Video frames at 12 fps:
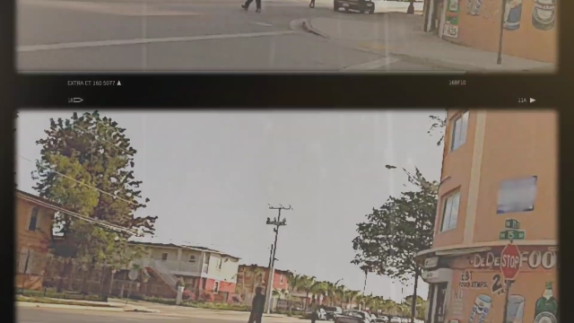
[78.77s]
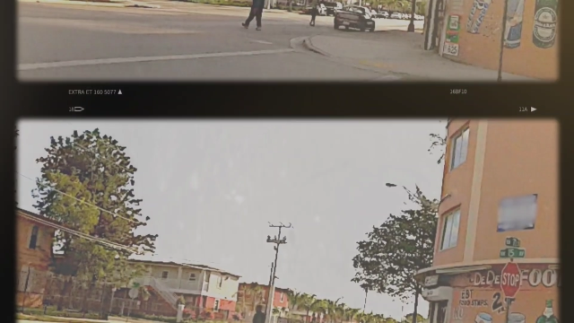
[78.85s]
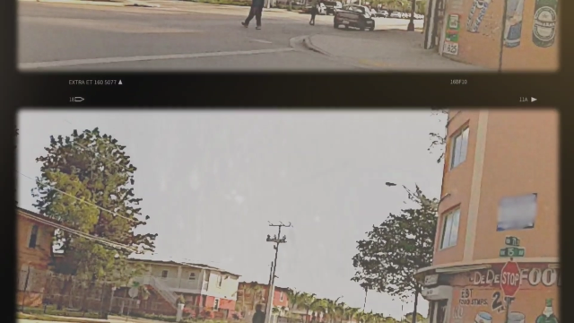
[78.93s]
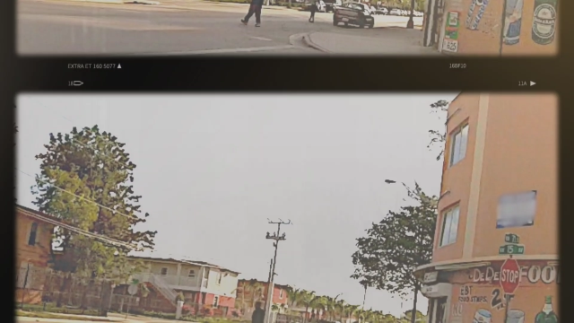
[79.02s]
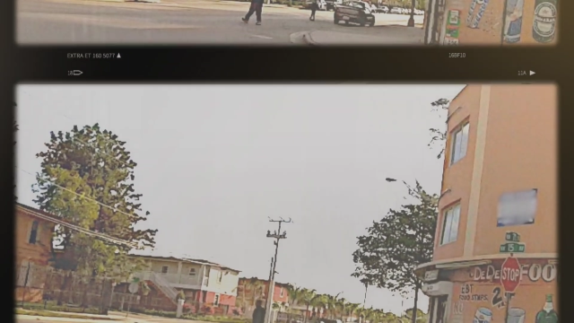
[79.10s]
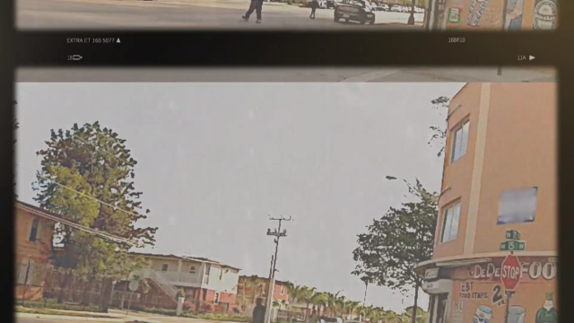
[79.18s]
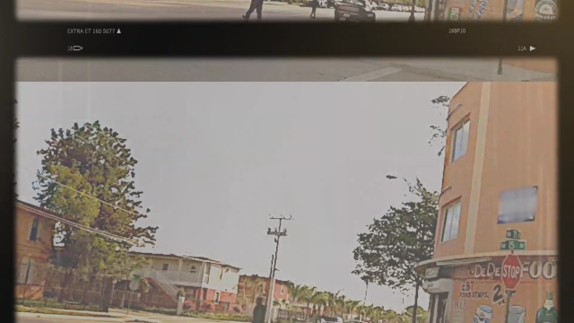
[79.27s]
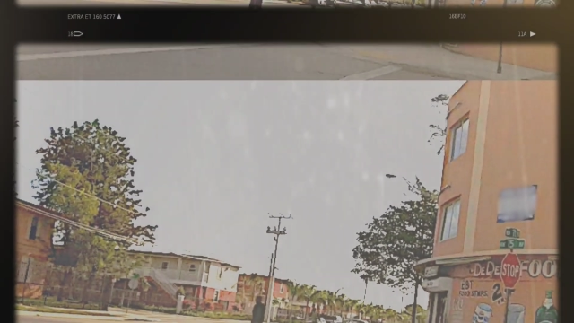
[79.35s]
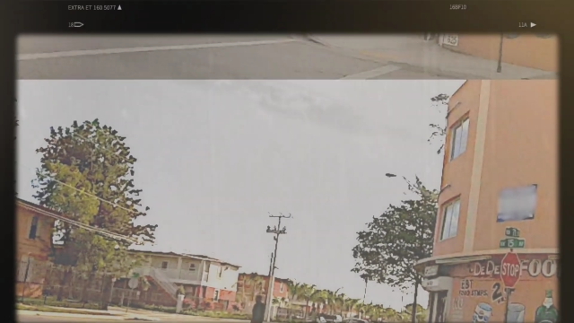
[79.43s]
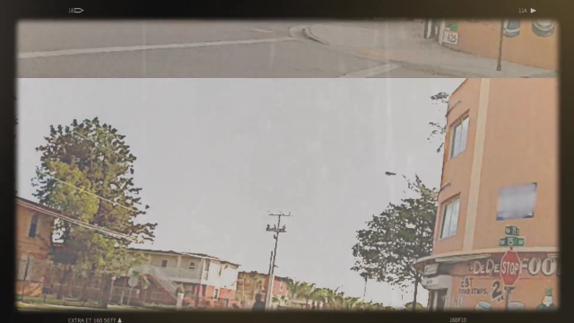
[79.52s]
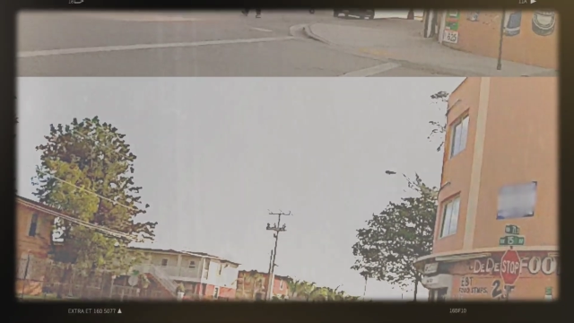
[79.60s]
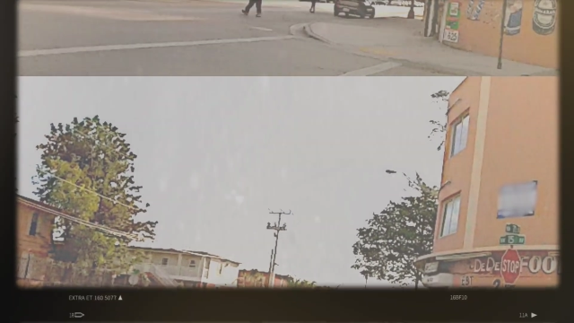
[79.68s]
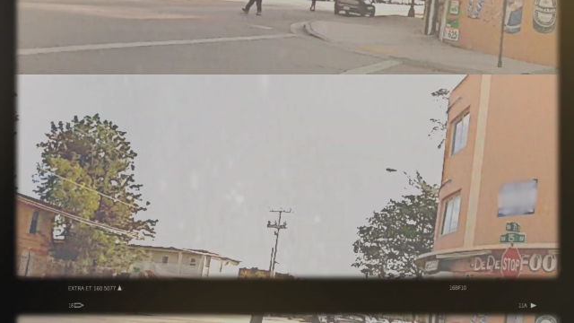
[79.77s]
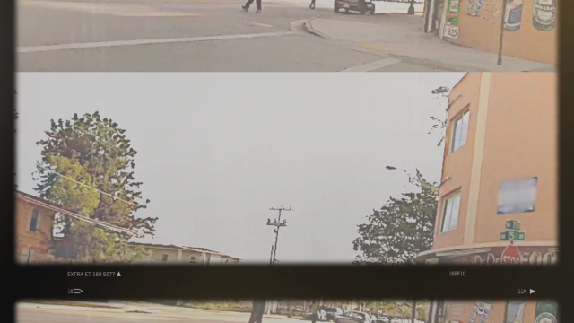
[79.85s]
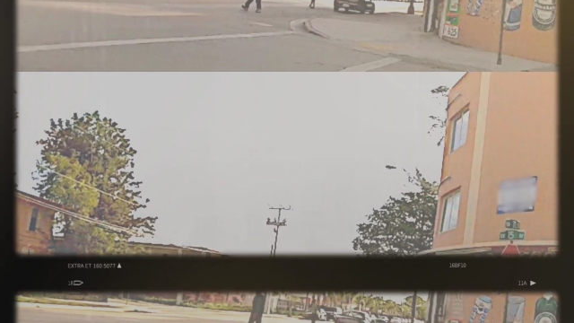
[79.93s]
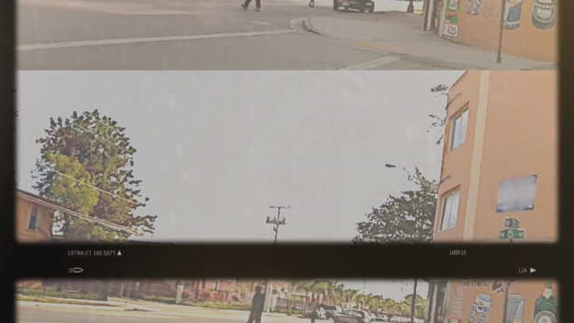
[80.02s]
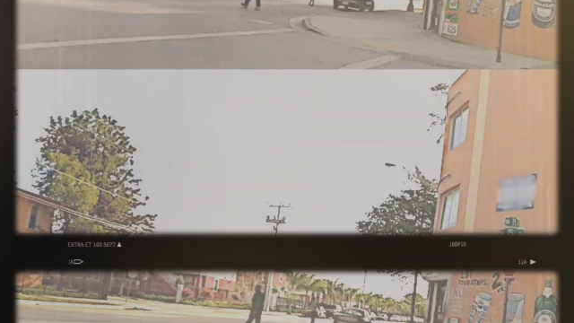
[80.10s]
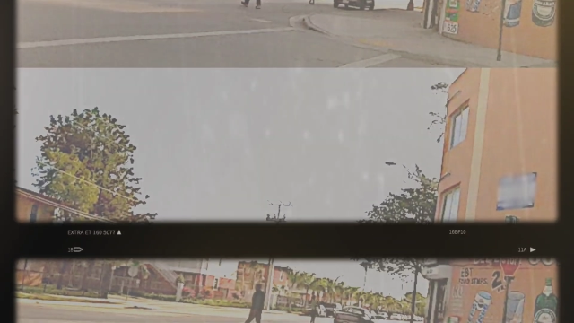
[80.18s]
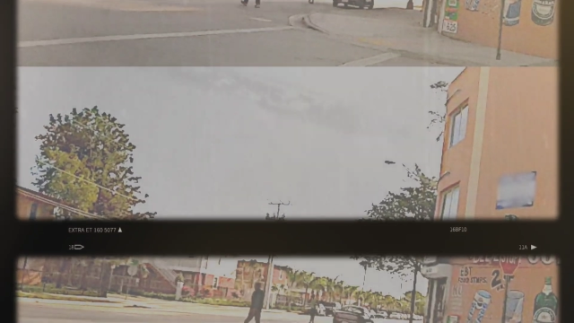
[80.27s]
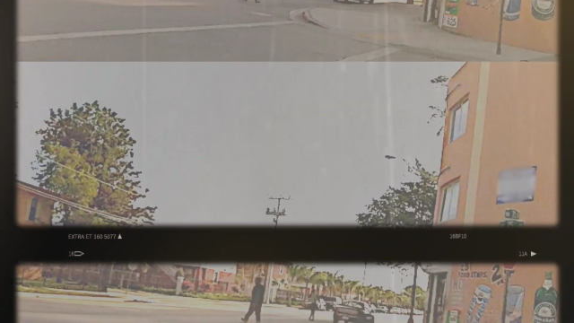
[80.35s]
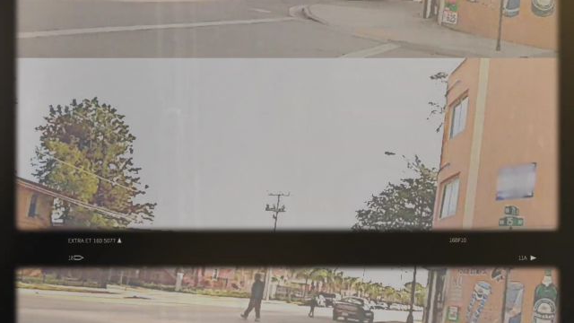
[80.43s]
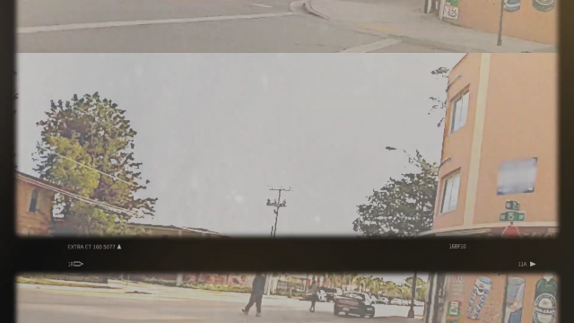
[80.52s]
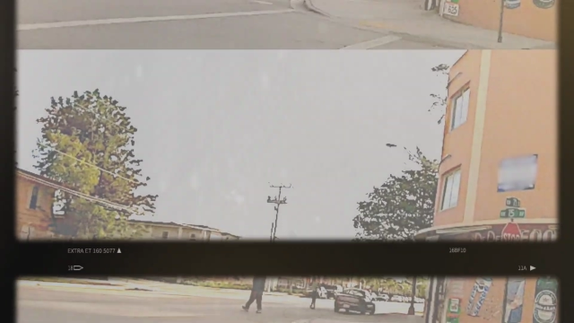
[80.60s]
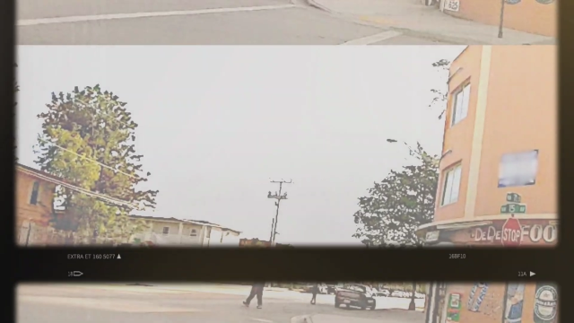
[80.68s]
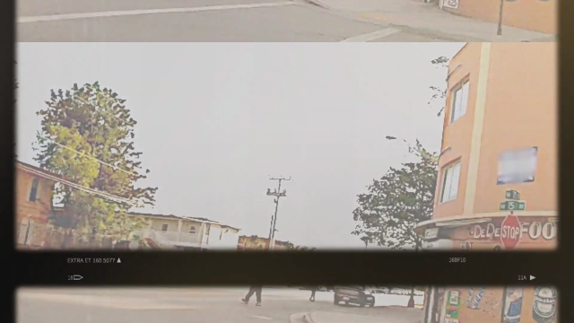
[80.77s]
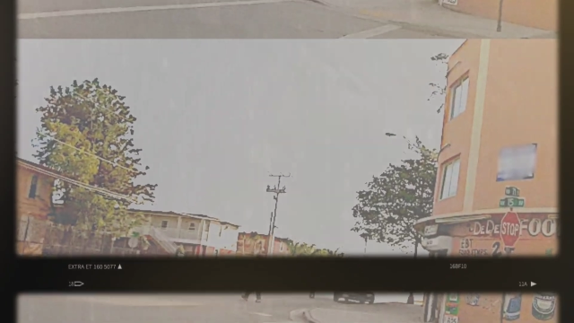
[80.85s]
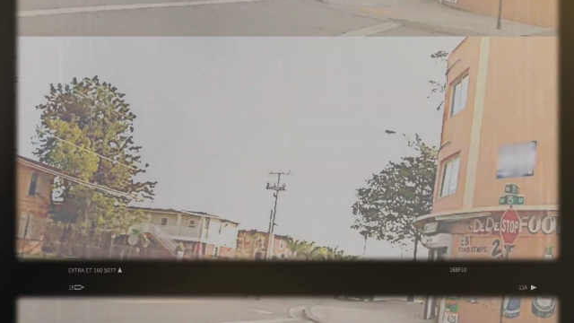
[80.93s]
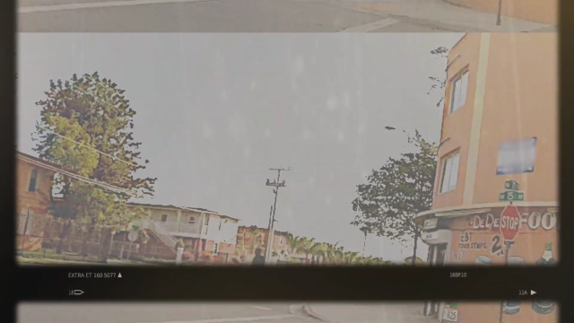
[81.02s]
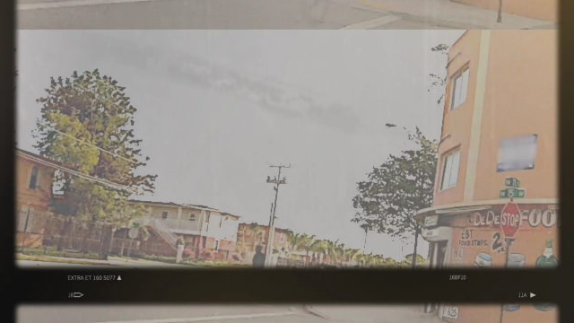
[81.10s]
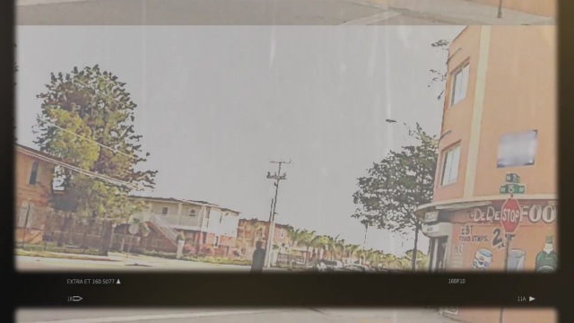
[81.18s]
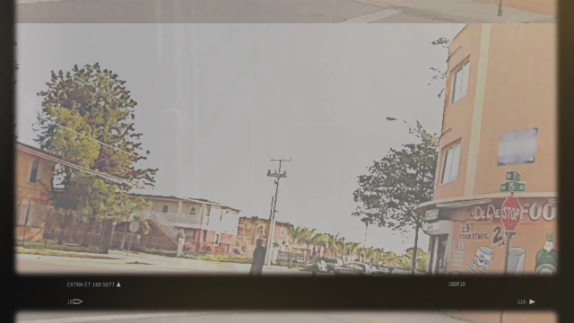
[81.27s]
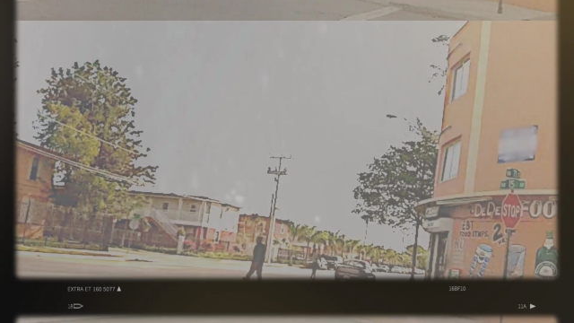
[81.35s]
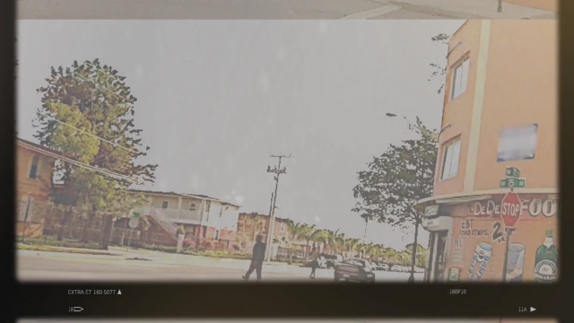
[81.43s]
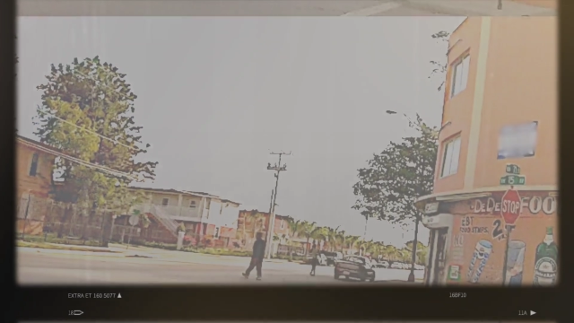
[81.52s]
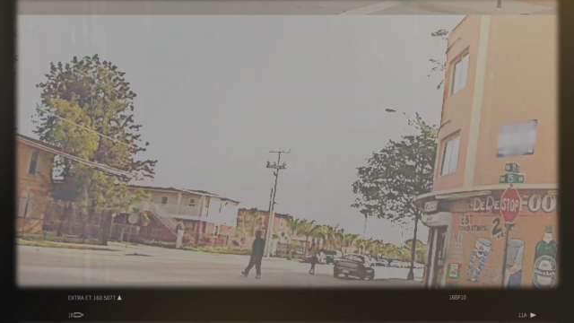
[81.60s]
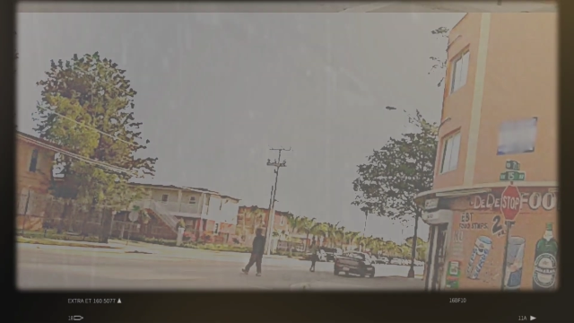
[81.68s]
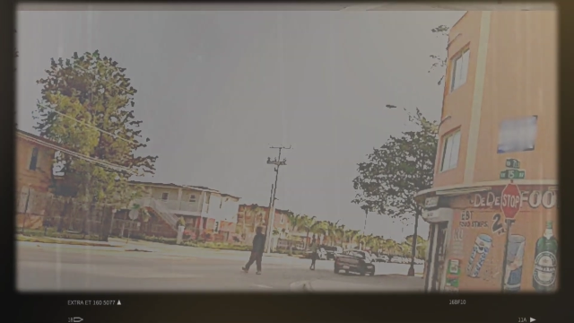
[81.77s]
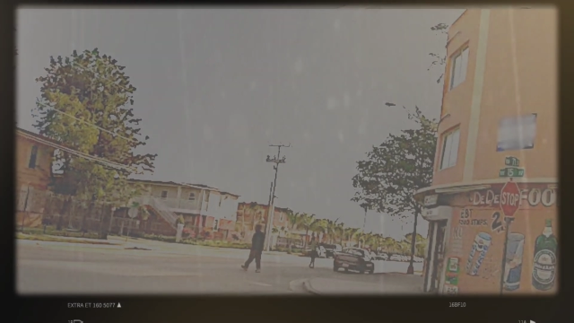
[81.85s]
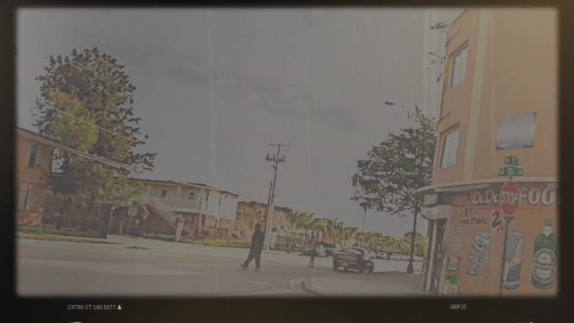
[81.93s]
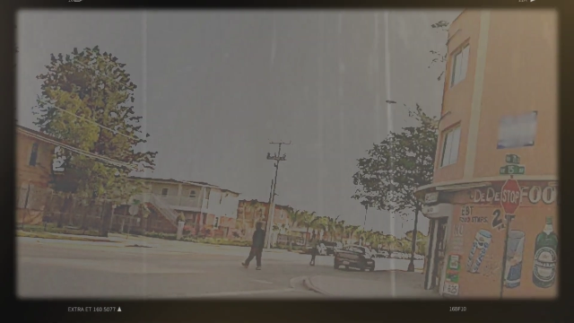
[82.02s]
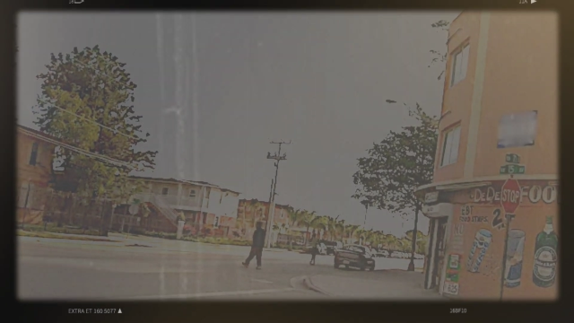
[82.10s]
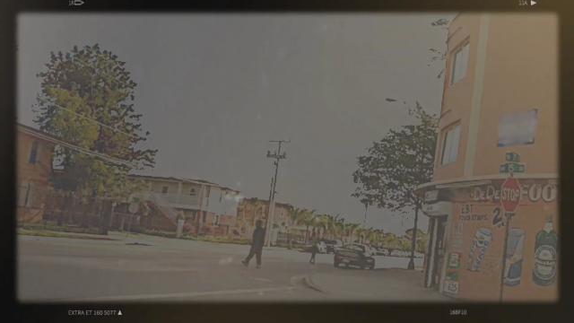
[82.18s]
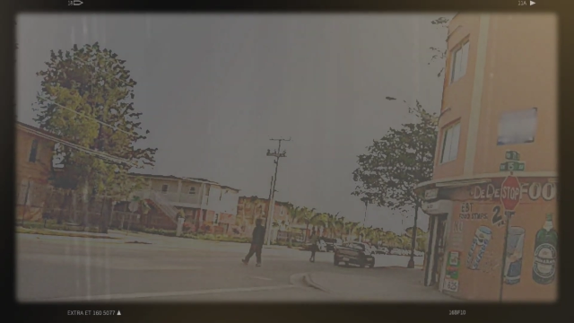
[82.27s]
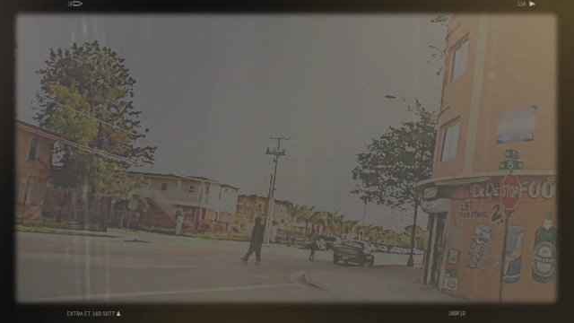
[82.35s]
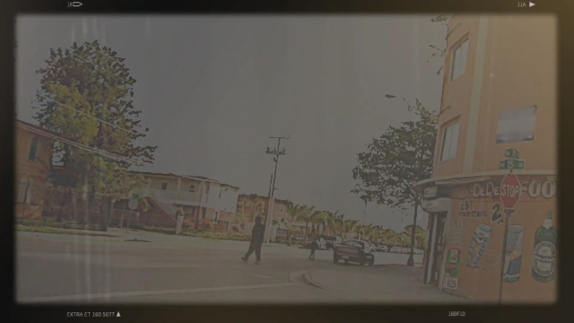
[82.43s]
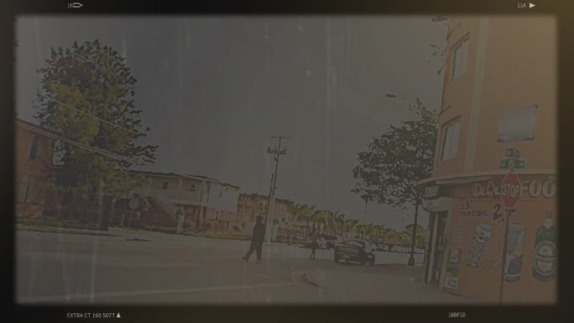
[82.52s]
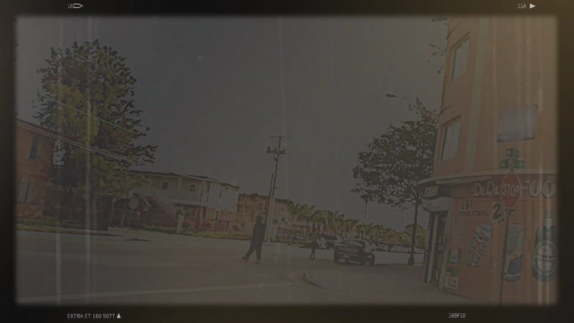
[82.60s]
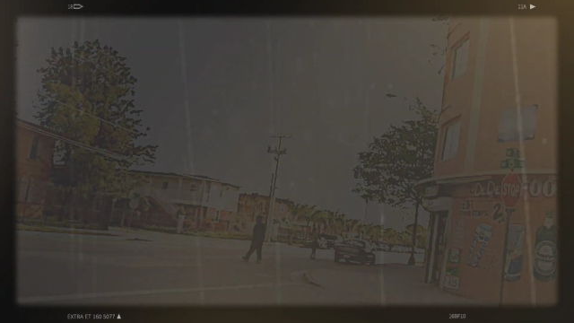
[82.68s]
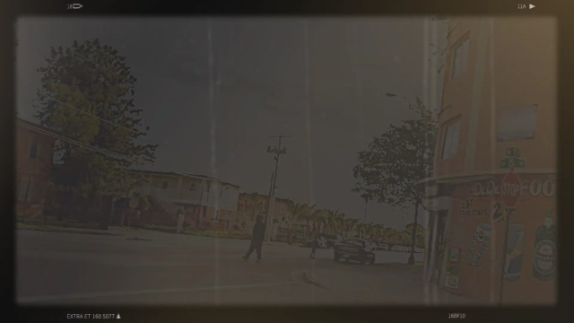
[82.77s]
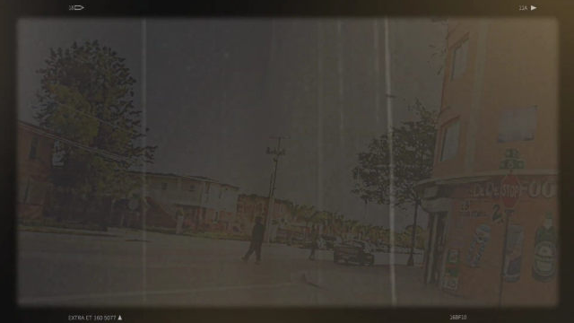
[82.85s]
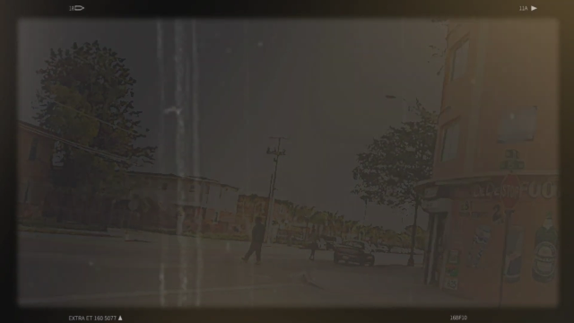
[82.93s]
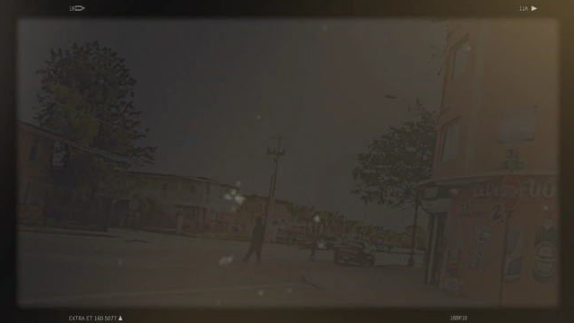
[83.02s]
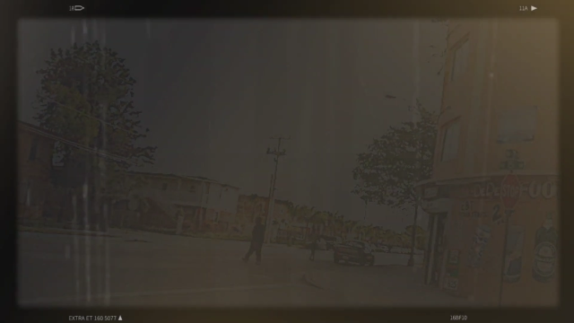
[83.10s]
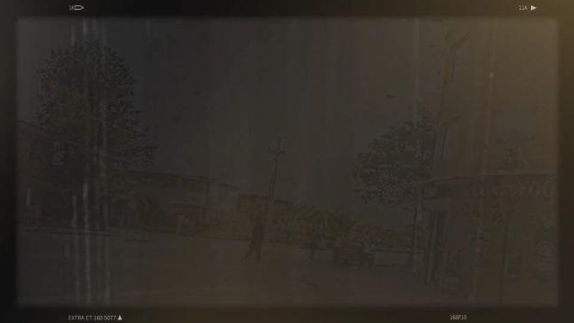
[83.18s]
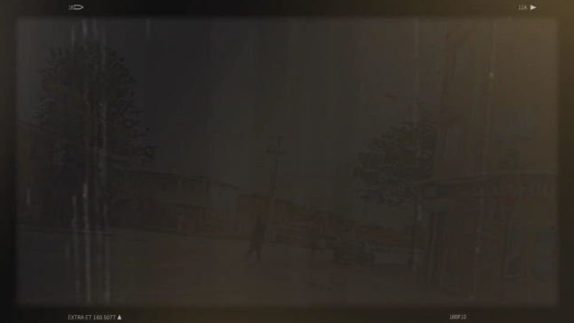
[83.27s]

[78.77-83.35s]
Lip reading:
[unreadable: no face in view]